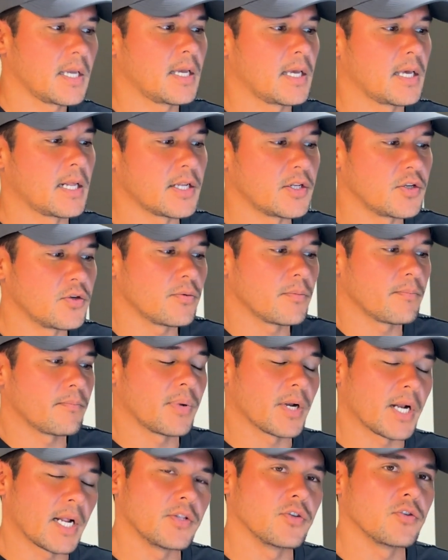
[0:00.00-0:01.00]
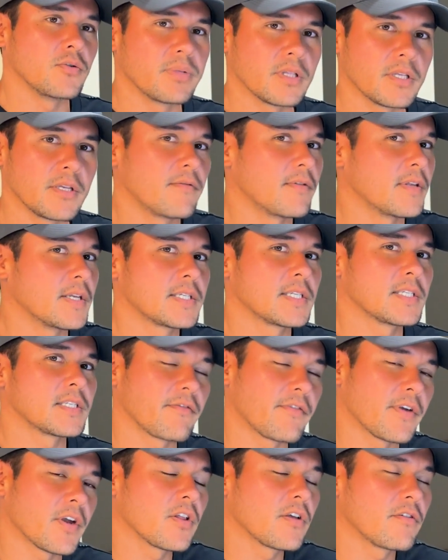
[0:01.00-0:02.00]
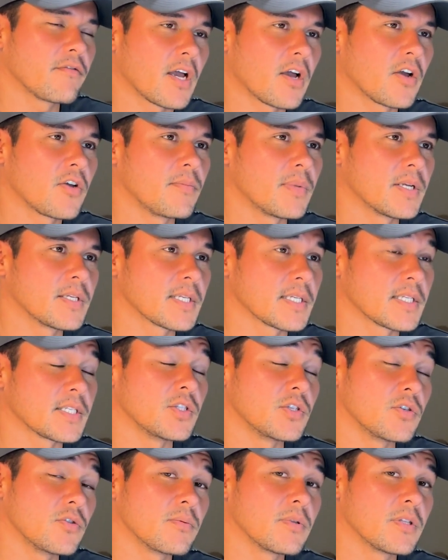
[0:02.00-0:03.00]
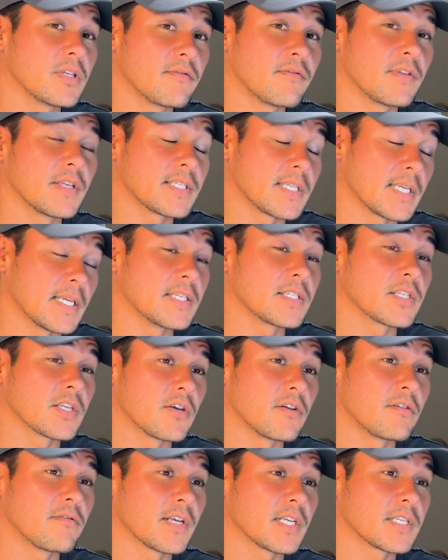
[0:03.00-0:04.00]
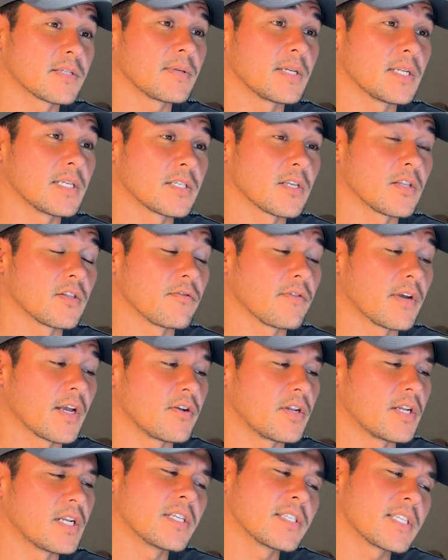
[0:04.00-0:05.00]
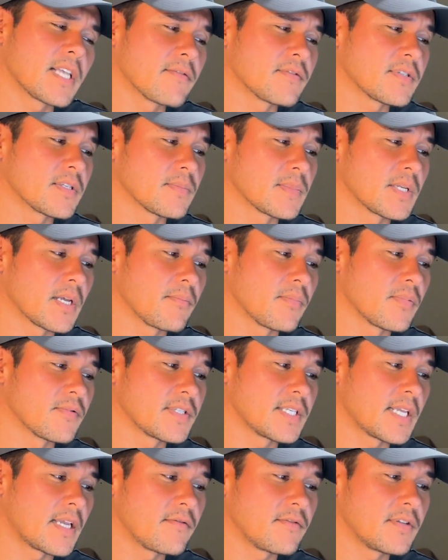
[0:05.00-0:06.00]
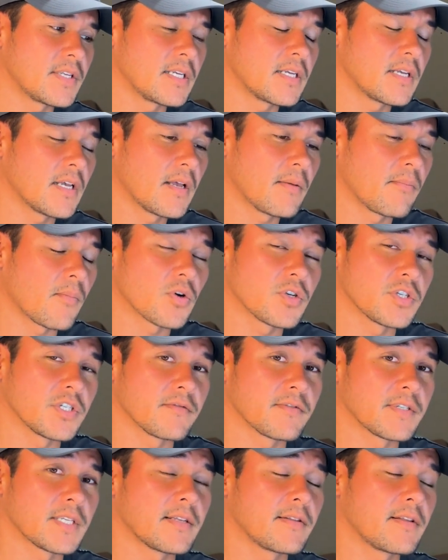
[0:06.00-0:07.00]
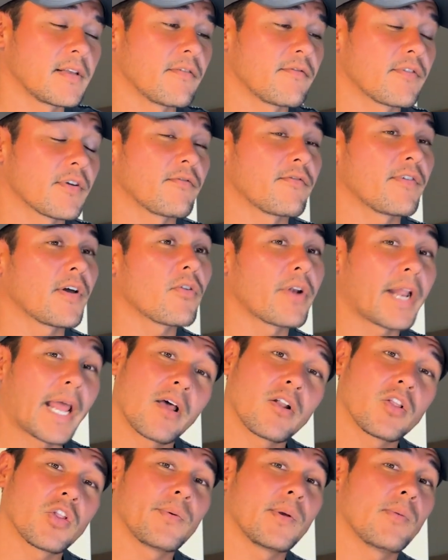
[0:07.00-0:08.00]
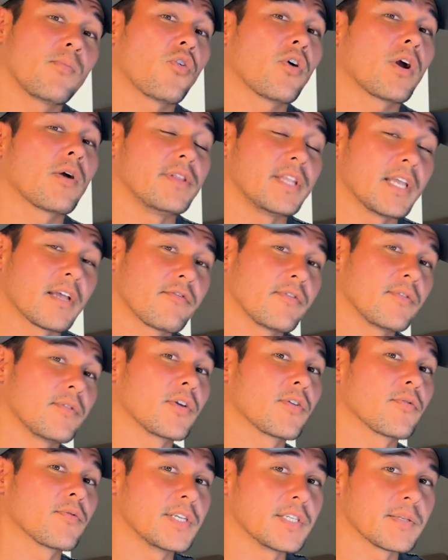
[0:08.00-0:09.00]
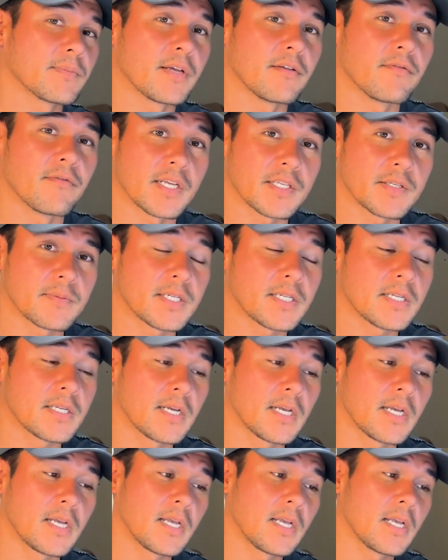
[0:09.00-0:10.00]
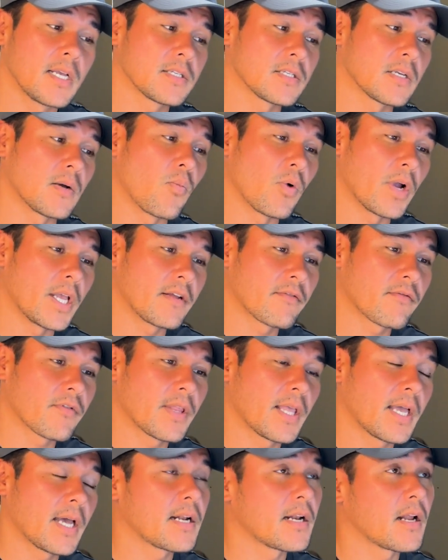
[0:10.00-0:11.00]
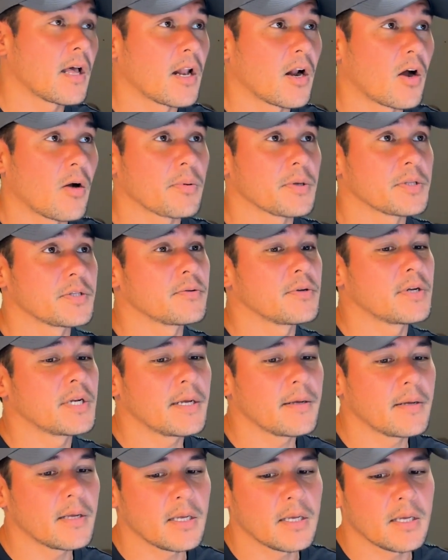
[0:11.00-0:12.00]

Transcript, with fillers: And I do, but I do believe this is a fairly valued business. I do believe this is a good investment. It's undervalued. It does have some type of safety, margin of safety. If it fell down a little bit more, I would definitely increase my investment. So I'm waiting for that, opportunity.